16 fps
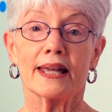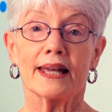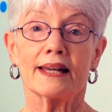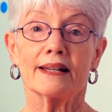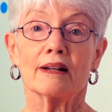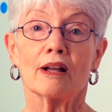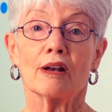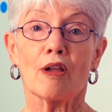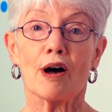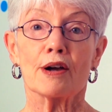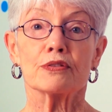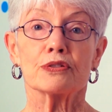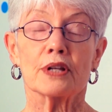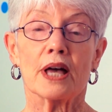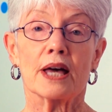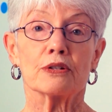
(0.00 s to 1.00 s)
get a
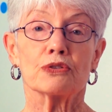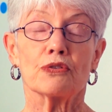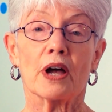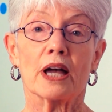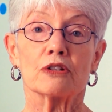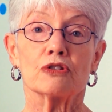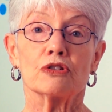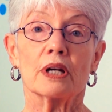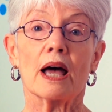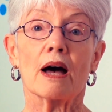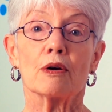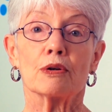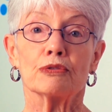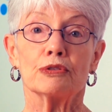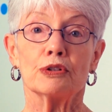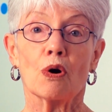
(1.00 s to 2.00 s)
lot of satisfaction
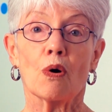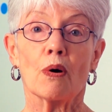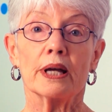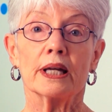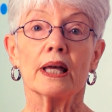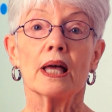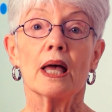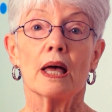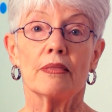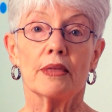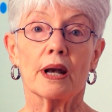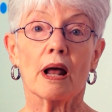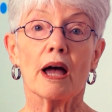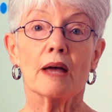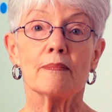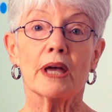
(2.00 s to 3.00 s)
out of knowing
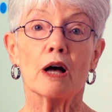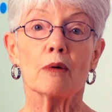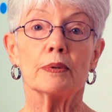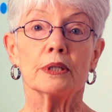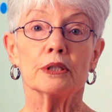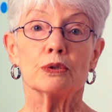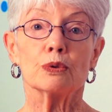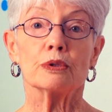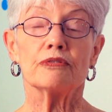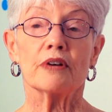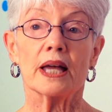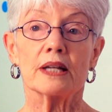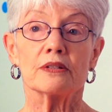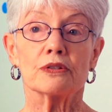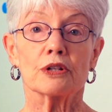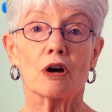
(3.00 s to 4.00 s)
that I'm helping to
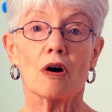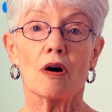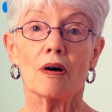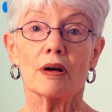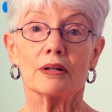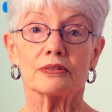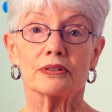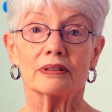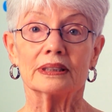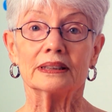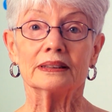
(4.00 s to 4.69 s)
advance the cause.